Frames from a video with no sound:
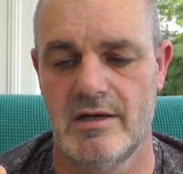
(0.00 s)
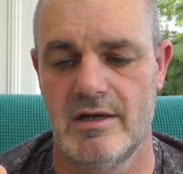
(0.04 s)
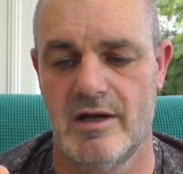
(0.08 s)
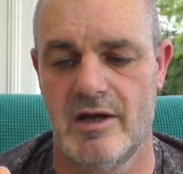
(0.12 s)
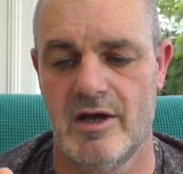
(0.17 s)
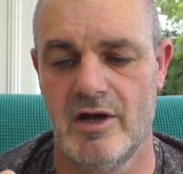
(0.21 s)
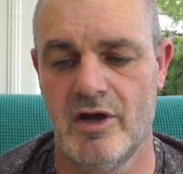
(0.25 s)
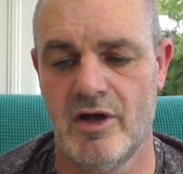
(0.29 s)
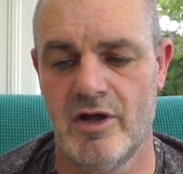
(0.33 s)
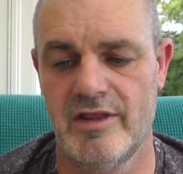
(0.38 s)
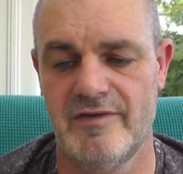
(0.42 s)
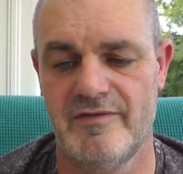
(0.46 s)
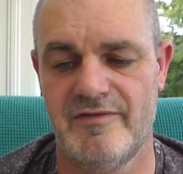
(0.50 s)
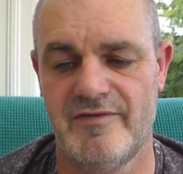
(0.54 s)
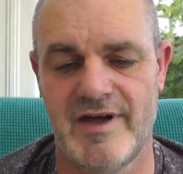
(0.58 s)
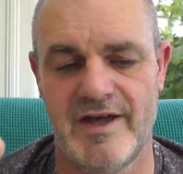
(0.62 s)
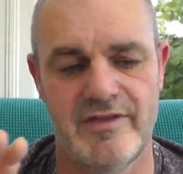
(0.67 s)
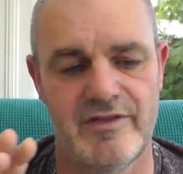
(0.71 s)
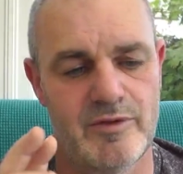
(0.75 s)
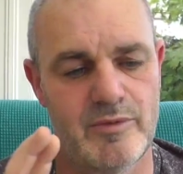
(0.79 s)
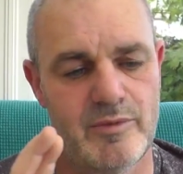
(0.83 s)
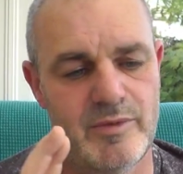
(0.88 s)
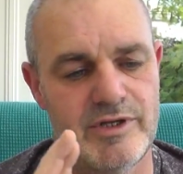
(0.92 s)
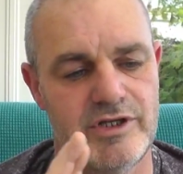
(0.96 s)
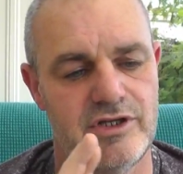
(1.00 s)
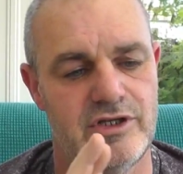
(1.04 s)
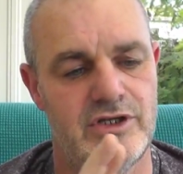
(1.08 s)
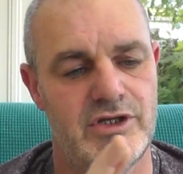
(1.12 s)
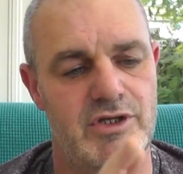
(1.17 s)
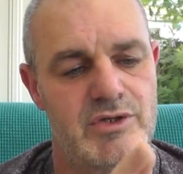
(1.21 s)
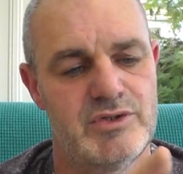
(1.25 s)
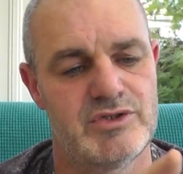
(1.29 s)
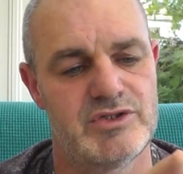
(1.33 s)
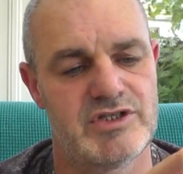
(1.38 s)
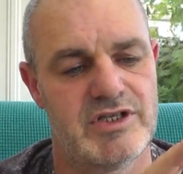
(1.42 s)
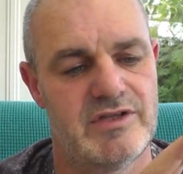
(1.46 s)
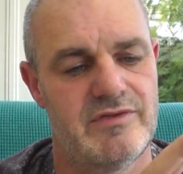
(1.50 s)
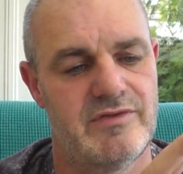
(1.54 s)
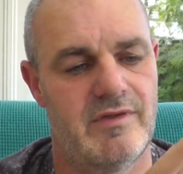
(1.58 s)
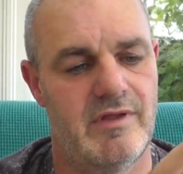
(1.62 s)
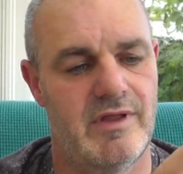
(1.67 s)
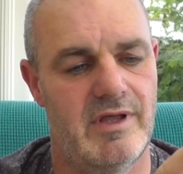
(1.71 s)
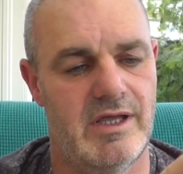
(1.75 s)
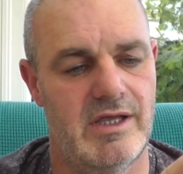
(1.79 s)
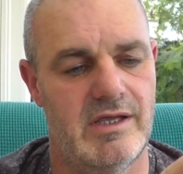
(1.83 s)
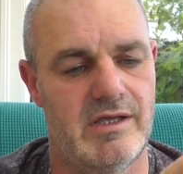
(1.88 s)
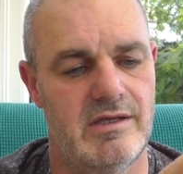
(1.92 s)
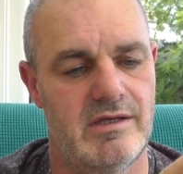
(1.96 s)
I like the fact that when you're using
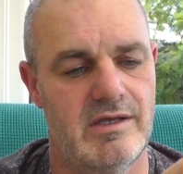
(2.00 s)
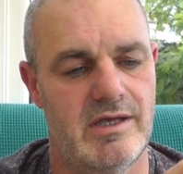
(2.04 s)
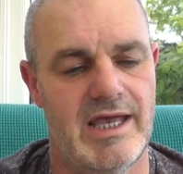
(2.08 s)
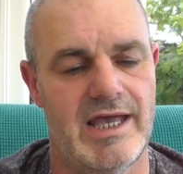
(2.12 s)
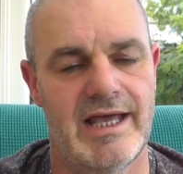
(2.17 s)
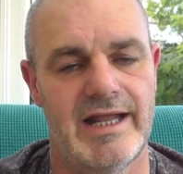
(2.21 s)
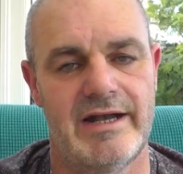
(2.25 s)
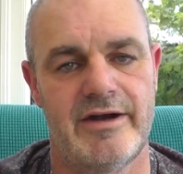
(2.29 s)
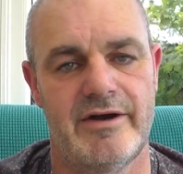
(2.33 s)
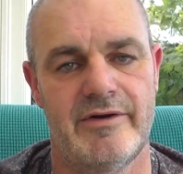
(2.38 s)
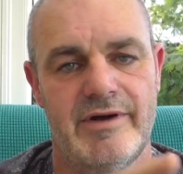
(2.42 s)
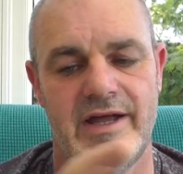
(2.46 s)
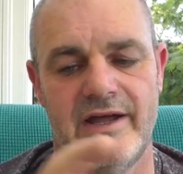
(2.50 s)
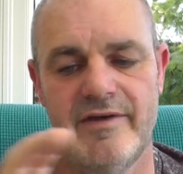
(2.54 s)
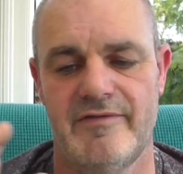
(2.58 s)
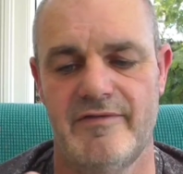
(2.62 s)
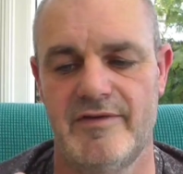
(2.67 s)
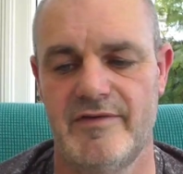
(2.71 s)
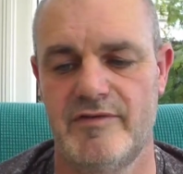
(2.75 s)
the LRF,